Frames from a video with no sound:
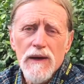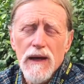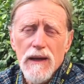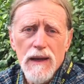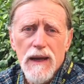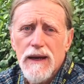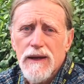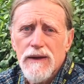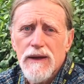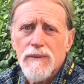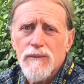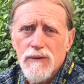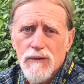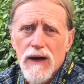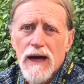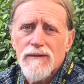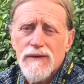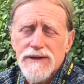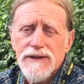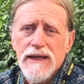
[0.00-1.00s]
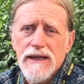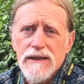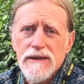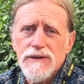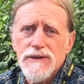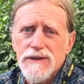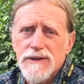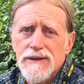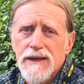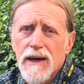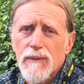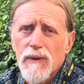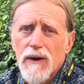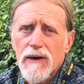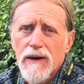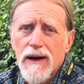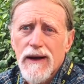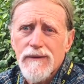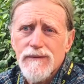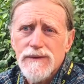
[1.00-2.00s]
a lot of them gravitated to top
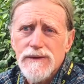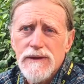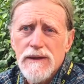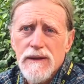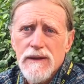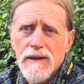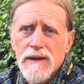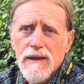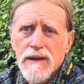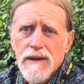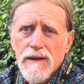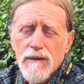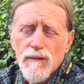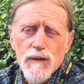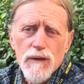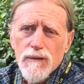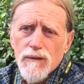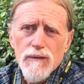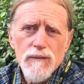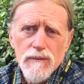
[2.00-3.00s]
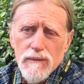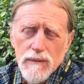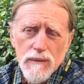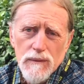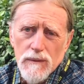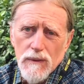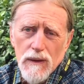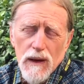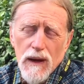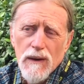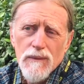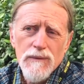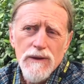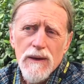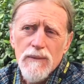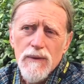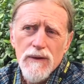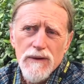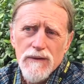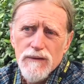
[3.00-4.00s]
bar hives for a
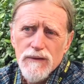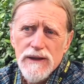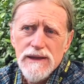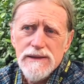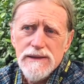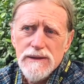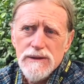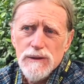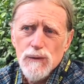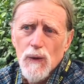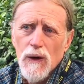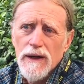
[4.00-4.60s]
number of reasons.